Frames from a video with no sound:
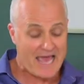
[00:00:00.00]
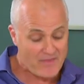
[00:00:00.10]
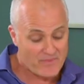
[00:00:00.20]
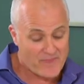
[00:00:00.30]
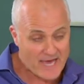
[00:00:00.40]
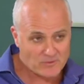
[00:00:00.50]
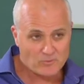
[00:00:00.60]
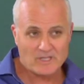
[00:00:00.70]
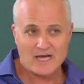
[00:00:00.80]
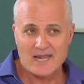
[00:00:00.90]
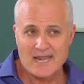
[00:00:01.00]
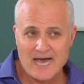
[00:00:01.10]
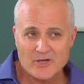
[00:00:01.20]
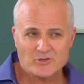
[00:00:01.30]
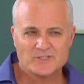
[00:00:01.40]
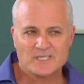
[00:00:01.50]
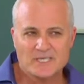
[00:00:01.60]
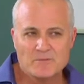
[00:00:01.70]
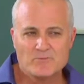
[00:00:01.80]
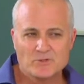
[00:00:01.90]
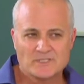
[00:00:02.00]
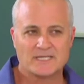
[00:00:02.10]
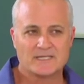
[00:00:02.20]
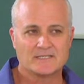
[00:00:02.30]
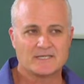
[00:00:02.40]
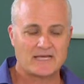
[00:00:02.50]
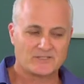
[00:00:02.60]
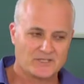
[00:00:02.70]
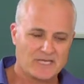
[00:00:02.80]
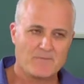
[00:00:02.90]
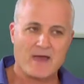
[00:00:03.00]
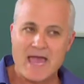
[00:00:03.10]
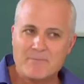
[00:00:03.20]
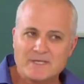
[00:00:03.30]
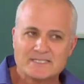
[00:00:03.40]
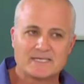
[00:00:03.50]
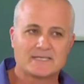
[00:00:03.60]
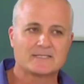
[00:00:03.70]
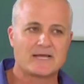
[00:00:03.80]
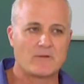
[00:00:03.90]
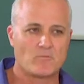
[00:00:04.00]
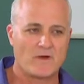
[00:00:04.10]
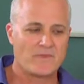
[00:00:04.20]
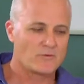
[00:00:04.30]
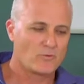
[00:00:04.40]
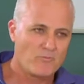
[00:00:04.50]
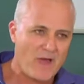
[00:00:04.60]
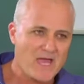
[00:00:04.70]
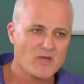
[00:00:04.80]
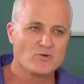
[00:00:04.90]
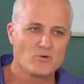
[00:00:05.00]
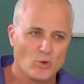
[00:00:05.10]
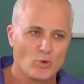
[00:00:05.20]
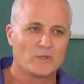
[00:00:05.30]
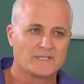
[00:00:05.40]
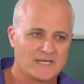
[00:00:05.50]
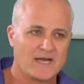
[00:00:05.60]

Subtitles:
And that will allow you to keep your tenant and to keep a happy tenant and one that will pay you all the